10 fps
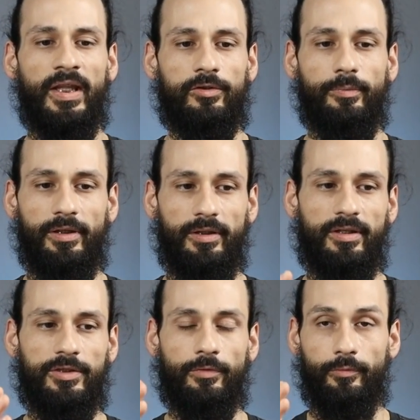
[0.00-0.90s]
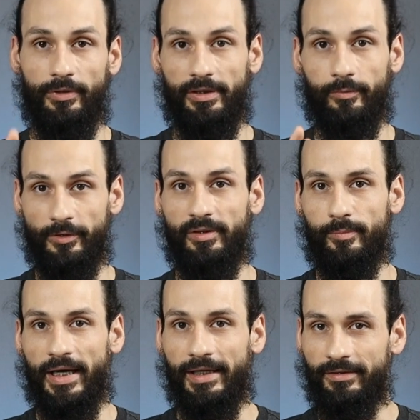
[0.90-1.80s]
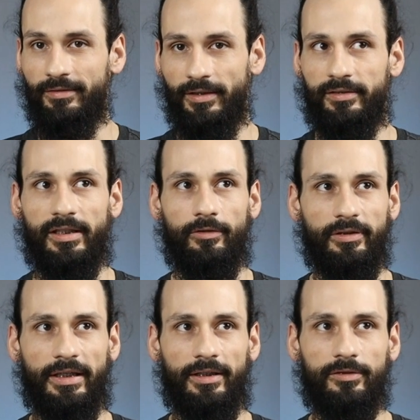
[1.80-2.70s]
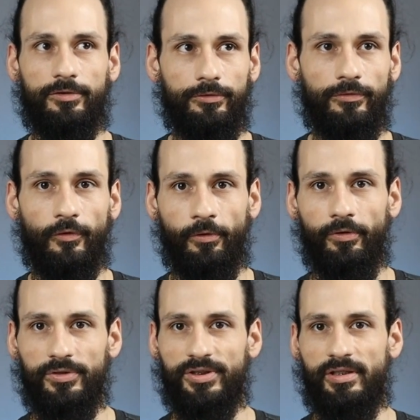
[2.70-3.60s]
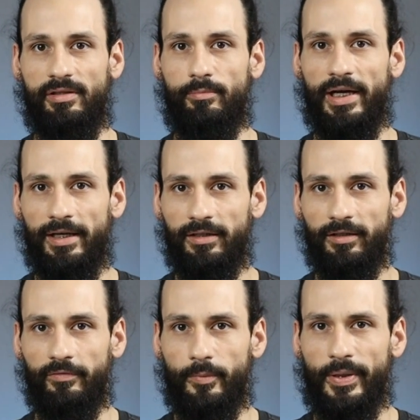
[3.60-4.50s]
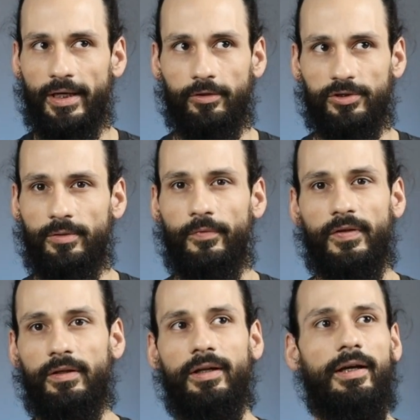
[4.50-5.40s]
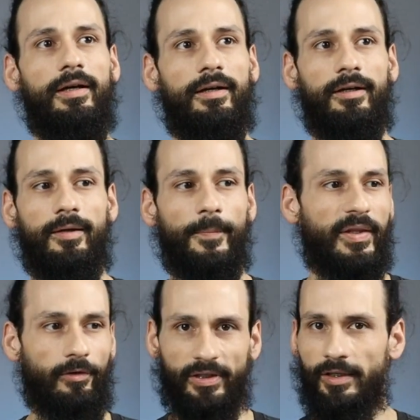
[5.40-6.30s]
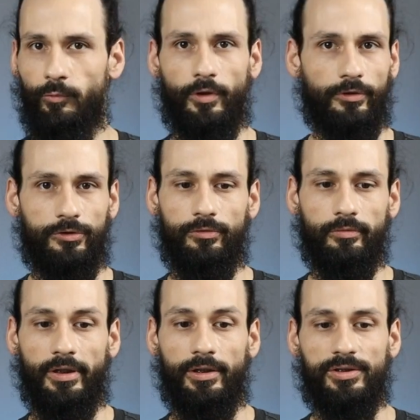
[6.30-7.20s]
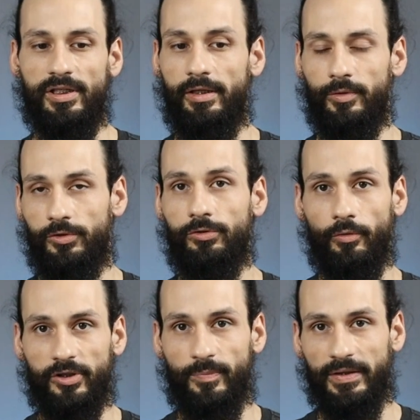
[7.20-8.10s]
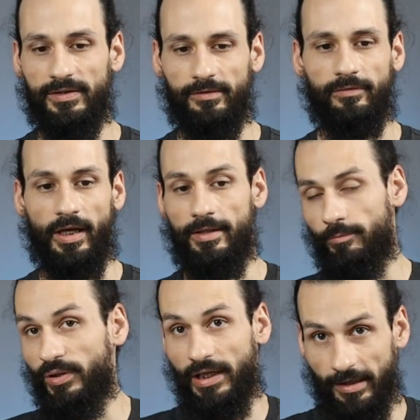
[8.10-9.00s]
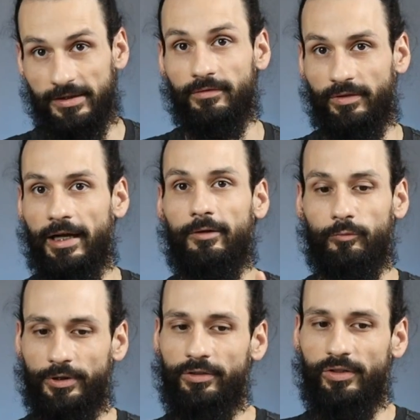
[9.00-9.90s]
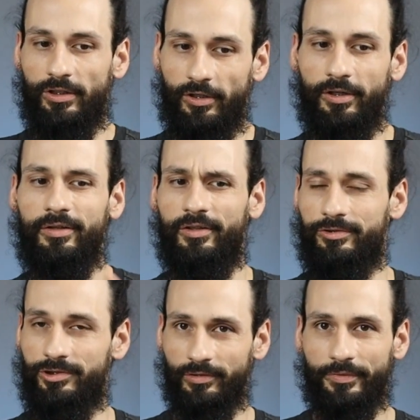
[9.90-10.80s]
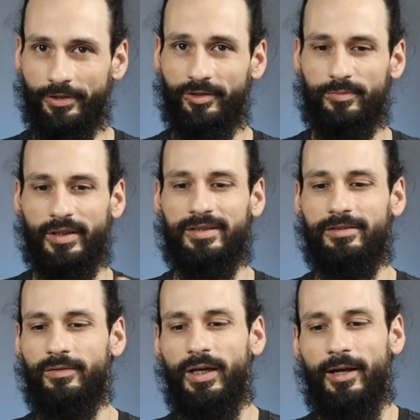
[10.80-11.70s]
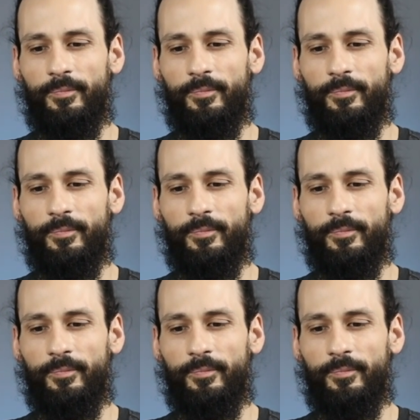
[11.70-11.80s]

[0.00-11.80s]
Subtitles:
So apparently these were really, really bad. Like they only had 2 foils in the back of the pack or something. They only had 1 or 2 rares and they were so expensive. And because of how rare they are, they're still very expensive.